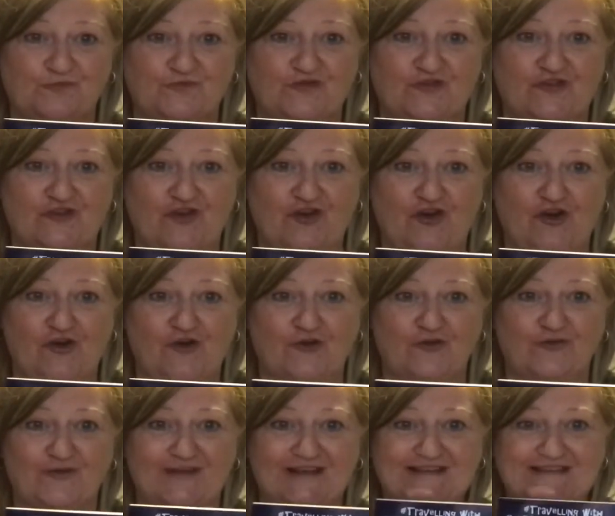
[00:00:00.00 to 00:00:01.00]

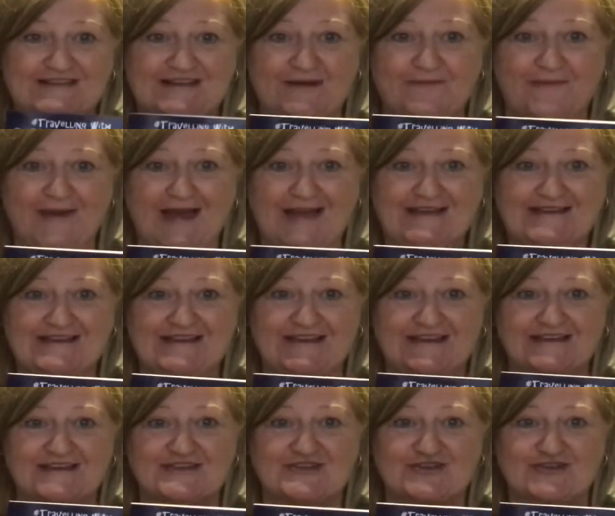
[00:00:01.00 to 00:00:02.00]
So it's an
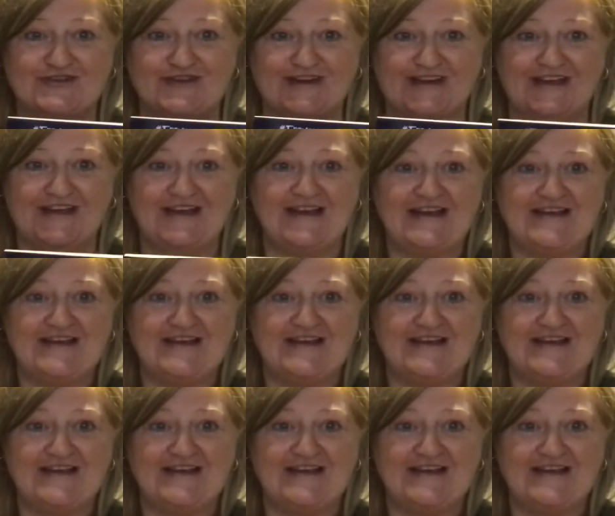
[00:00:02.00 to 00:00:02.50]
amazing story.